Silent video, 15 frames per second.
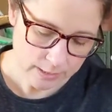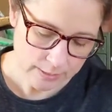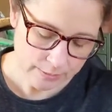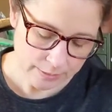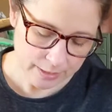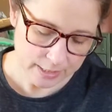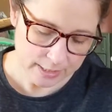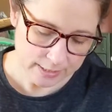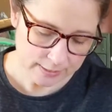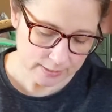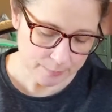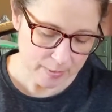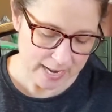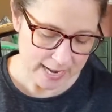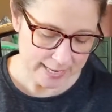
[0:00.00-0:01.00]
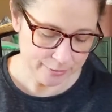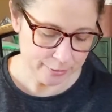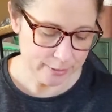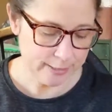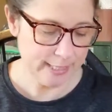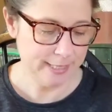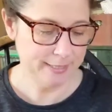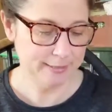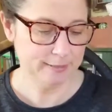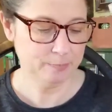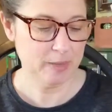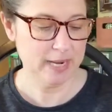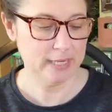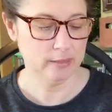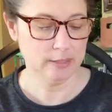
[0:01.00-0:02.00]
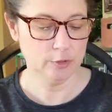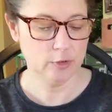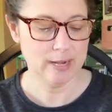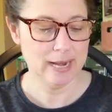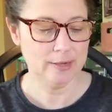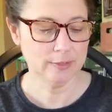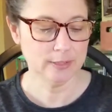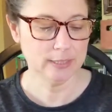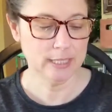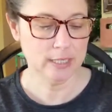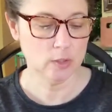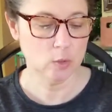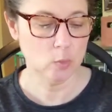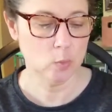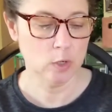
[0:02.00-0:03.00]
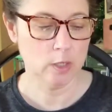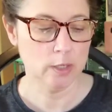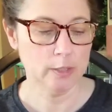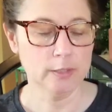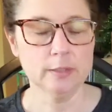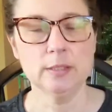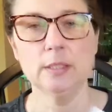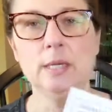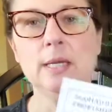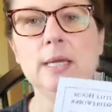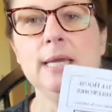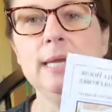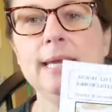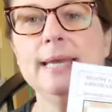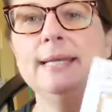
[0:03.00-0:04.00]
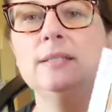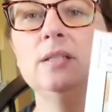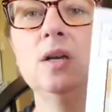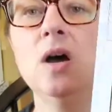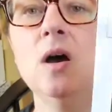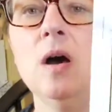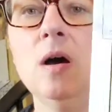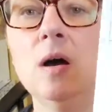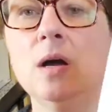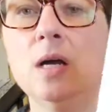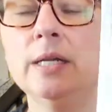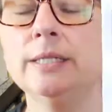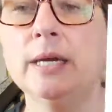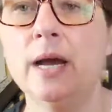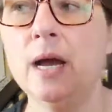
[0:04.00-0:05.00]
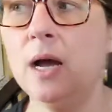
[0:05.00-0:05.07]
This pattern is by Little House Needleworks. It's called,